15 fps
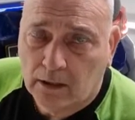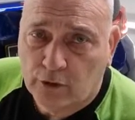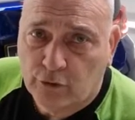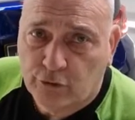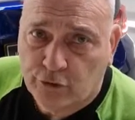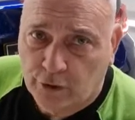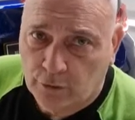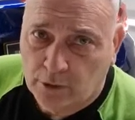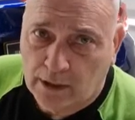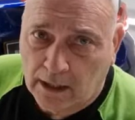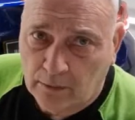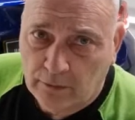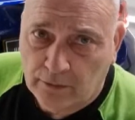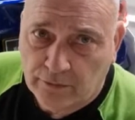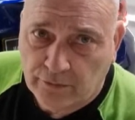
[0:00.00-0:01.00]
2
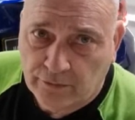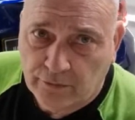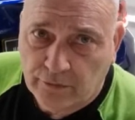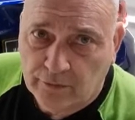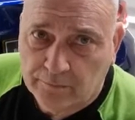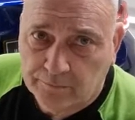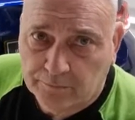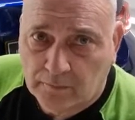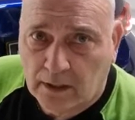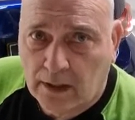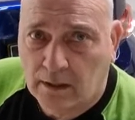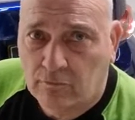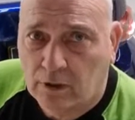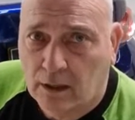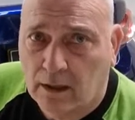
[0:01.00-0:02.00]
coats,
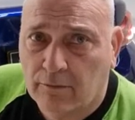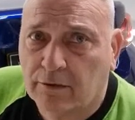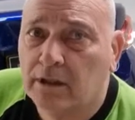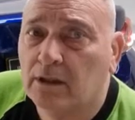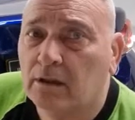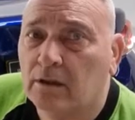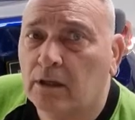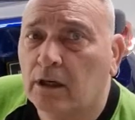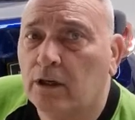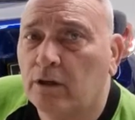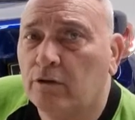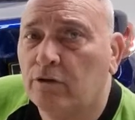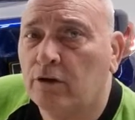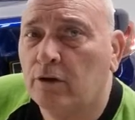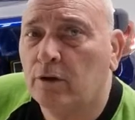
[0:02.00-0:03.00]
and rather than
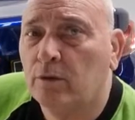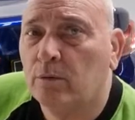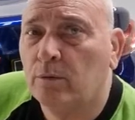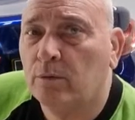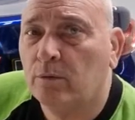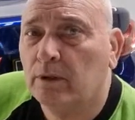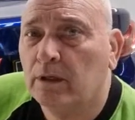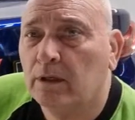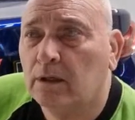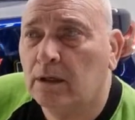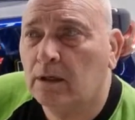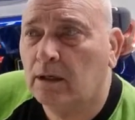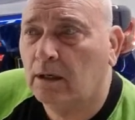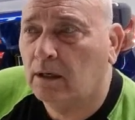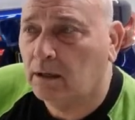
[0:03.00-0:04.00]
do
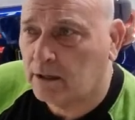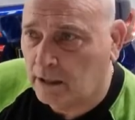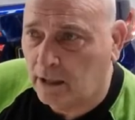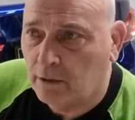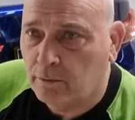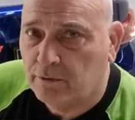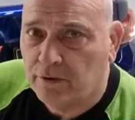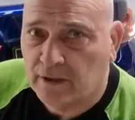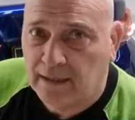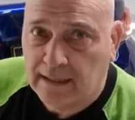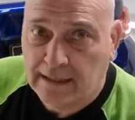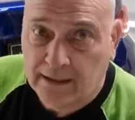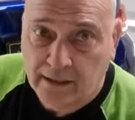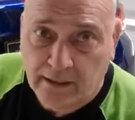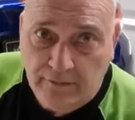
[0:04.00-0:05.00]
a coat and
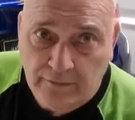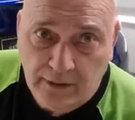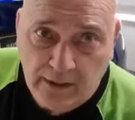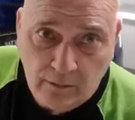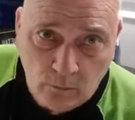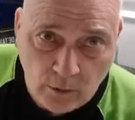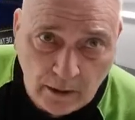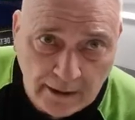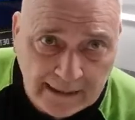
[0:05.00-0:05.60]
then leaving it 1